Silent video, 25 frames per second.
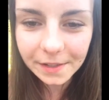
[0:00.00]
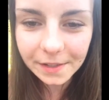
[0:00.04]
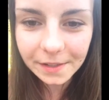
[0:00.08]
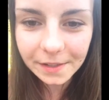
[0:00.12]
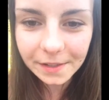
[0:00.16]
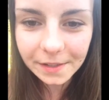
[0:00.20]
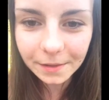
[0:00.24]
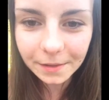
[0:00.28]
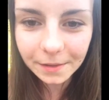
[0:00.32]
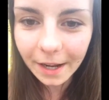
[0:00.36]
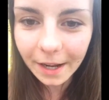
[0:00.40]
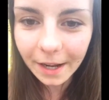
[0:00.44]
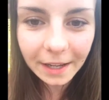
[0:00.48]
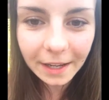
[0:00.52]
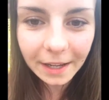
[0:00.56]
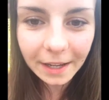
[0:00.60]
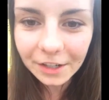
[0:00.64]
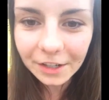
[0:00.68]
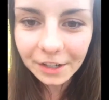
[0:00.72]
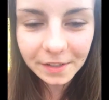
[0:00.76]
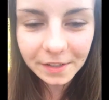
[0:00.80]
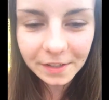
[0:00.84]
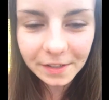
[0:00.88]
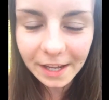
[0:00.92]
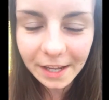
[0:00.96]
I can't
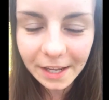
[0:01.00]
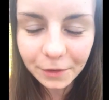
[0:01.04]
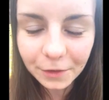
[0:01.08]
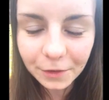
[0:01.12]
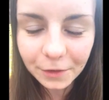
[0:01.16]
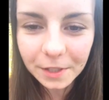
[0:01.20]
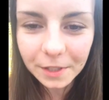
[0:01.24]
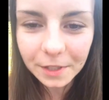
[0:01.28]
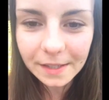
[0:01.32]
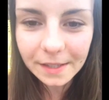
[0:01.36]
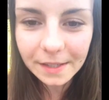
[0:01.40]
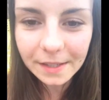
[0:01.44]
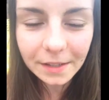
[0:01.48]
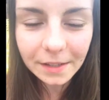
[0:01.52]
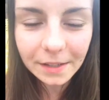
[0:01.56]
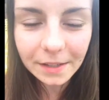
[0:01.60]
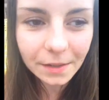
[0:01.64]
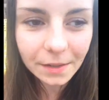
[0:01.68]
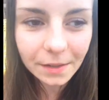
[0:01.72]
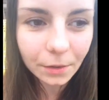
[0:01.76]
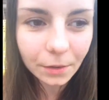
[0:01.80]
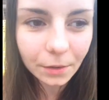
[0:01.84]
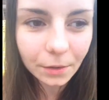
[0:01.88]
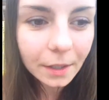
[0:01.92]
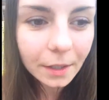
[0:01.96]
just have them inside.
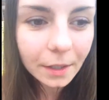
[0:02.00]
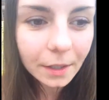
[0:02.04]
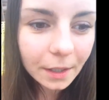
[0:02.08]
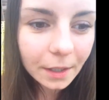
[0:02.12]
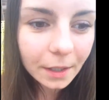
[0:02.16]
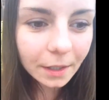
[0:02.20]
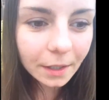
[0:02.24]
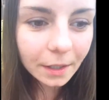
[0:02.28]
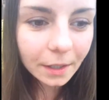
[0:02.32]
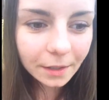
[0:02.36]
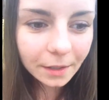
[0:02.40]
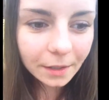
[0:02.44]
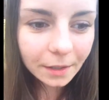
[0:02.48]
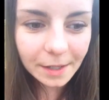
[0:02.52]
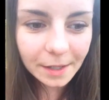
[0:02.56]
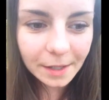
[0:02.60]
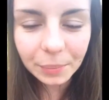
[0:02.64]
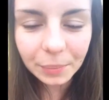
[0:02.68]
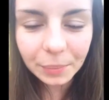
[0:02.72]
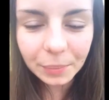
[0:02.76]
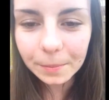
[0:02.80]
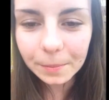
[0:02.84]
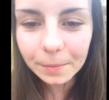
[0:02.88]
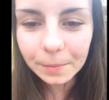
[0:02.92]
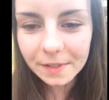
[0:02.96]
So some
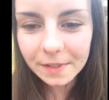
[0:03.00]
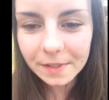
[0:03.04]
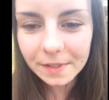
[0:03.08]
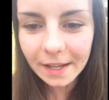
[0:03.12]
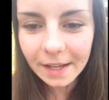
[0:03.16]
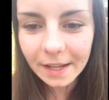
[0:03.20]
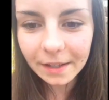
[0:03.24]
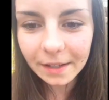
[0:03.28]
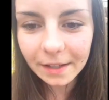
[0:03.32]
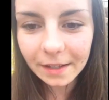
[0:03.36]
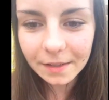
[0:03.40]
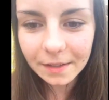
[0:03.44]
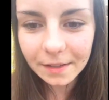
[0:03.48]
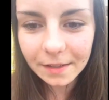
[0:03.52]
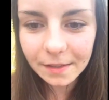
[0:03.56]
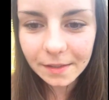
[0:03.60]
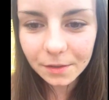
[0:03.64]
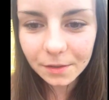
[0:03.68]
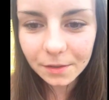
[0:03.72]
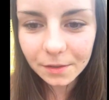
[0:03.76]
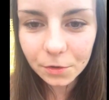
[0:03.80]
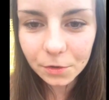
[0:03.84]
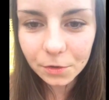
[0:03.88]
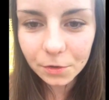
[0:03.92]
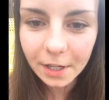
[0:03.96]
people say it's
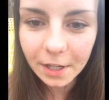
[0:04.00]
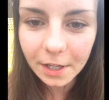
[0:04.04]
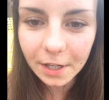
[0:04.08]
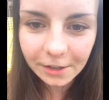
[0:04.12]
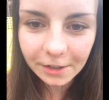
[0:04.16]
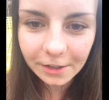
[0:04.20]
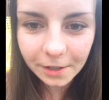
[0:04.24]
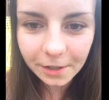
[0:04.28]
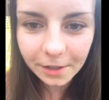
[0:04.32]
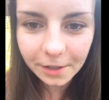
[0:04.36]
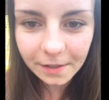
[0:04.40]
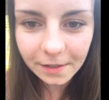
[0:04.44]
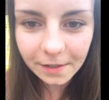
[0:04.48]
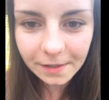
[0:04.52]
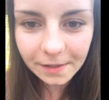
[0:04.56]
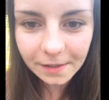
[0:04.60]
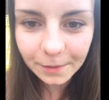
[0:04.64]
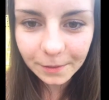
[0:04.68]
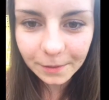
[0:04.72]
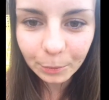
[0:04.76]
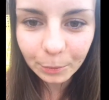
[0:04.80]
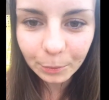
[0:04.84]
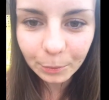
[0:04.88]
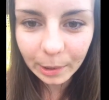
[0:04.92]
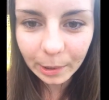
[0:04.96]
too dangerous,
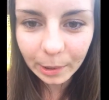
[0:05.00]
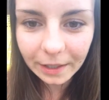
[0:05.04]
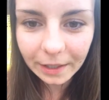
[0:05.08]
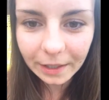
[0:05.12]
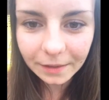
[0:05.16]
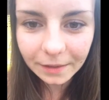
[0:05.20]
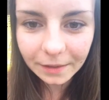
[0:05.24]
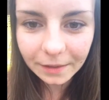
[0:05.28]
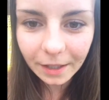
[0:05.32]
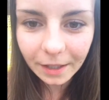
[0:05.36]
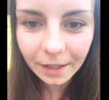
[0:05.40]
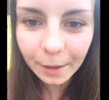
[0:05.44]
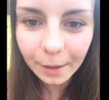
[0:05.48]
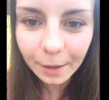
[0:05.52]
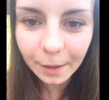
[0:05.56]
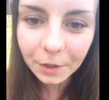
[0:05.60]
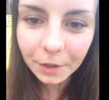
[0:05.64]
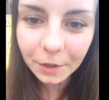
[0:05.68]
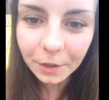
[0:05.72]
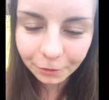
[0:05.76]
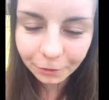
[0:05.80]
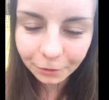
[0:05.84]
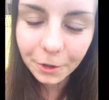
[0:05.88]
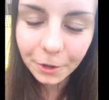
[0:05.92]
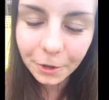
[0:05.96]
but I mean, of
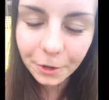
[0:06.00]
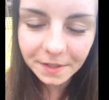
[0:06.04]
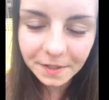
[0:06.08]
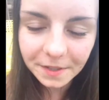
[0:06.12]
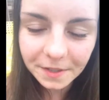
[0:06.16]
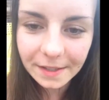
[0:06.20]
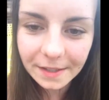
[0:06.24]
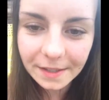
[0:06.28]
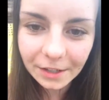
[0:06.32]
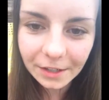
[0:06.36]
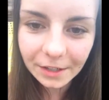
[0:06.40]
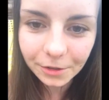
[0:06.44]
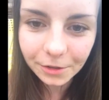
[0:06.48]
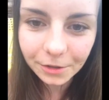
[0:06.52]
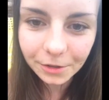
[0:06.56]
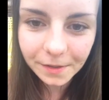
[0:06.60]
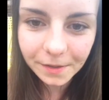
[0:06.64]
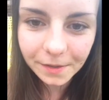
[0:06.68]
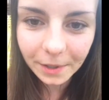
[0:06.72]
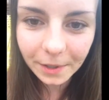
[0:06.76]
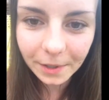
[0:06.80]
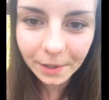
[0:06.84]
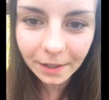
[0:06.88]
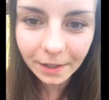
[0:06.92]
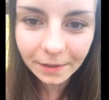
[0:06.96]
course, it's dangerous.
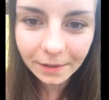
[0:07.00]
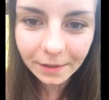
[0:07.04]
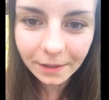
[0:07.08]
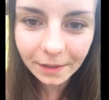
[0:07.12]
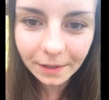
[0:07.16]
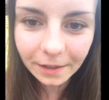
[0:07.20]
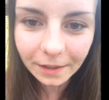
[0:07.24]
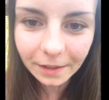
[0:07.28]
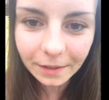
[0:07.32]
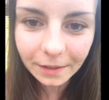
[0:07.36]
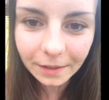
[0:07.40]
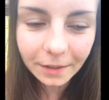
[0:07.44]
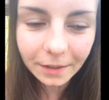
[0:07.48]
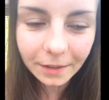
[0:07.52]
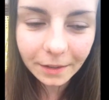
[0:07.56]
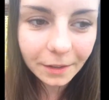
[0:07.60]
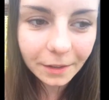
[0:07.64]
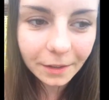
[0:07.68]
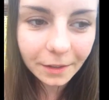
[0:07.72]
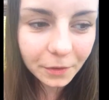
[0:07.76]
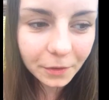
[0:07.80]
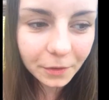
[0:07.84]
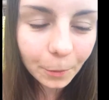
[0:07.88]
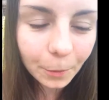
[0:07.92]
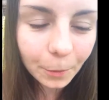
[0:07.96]
But I think if
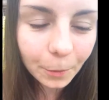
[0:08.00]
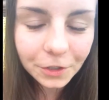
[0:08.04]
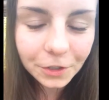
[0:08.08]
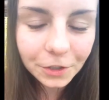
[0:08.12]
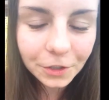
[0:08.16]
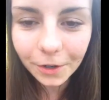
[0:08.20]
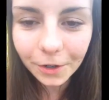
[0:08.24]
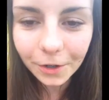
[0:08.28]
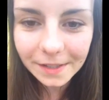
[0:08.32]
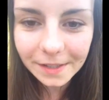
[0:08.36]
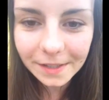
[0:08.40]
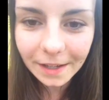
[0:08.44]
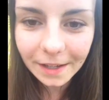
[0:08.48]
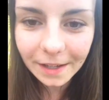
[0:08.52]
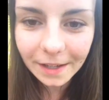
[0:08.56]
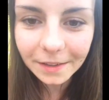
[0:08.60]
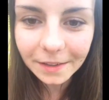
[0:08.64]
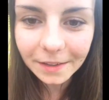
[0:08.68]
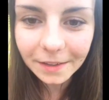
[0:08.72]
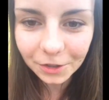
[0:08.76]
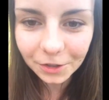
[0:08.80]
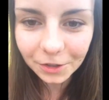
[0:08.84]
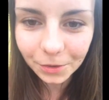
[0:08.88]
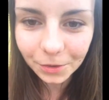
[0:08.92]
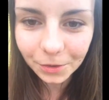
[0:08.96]
they want to go outside, they
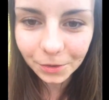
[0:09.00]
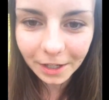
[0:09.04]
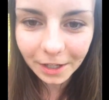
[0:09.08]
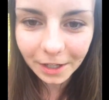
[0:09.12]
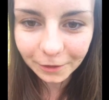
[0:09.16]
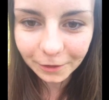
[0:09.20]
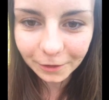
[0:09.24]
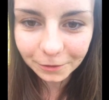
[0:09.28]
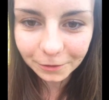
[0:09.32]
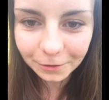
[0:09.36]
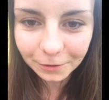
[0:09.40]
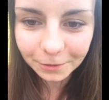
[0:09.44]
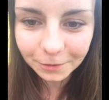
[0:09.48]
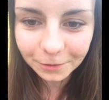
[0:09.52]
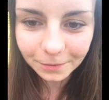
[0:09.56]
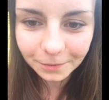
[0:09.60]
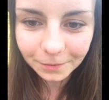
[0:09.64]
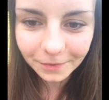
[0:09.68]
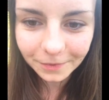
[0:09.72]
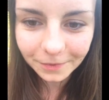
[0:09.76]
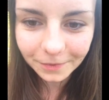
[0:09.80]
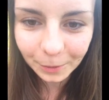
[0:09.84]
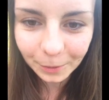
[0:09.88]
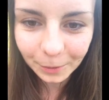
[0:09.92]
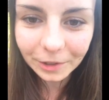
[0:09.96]
should have
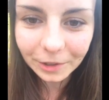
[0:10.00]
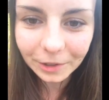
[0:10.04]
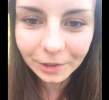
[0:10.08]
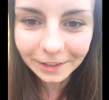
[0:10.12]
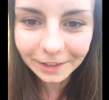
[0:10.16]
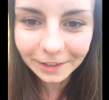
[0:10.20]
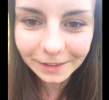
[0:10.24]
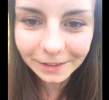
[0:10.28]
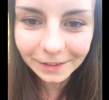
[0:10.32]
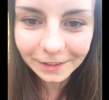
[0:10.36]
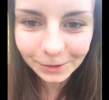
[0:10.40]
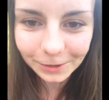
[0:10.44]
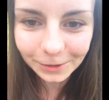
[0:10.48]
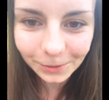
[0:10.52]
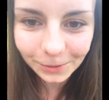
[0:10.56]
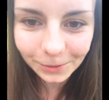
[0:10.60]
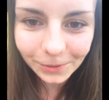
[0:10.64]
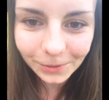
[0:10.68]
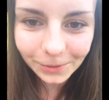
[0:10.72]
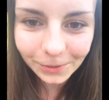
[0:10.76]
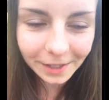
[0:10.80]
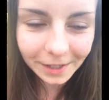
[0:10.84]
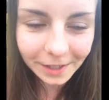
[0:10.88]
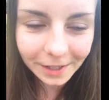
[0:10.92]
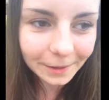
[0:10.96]
the ability to do
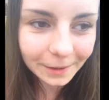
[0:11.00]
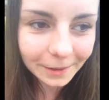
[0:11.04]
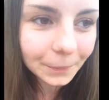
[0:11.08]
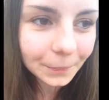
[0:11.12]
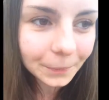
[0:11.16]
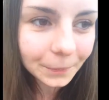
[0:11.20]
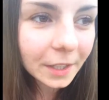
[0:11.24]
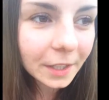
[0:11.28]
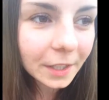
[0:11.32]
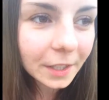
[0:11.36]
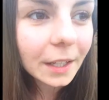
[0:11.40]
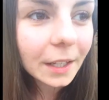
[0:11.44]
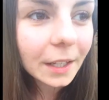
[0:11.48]
that, and